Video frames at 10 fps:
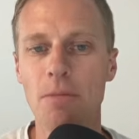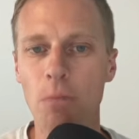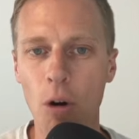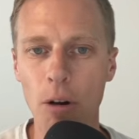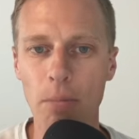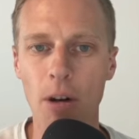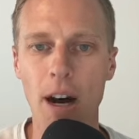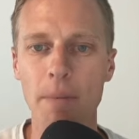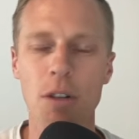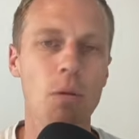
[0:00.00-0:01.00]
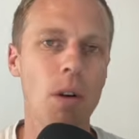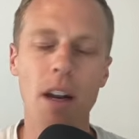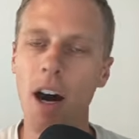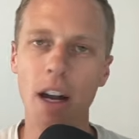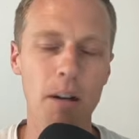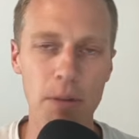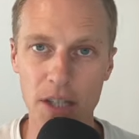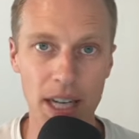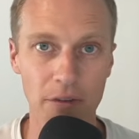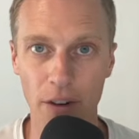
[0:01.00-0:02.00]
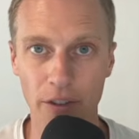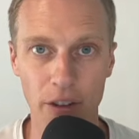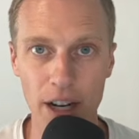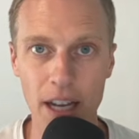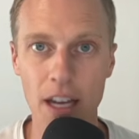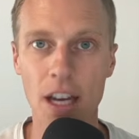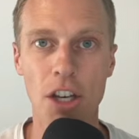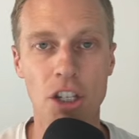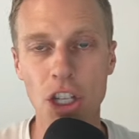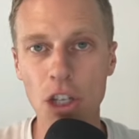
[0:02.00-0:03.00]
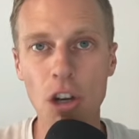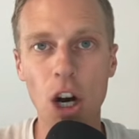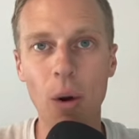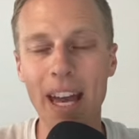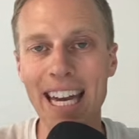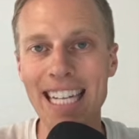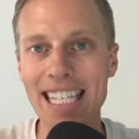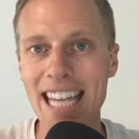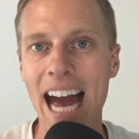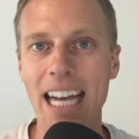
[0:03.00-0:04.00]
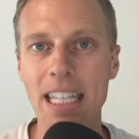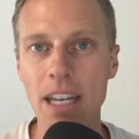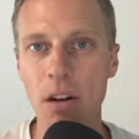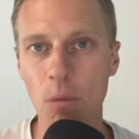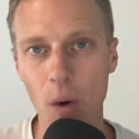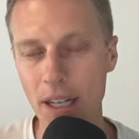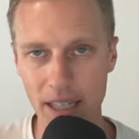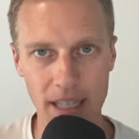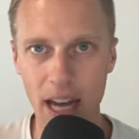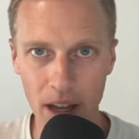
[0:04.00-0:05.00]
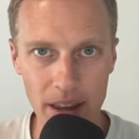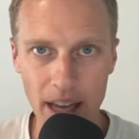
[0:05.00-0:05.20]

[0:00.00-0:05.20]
more prompts 100% for free, so you know exactly what to tell the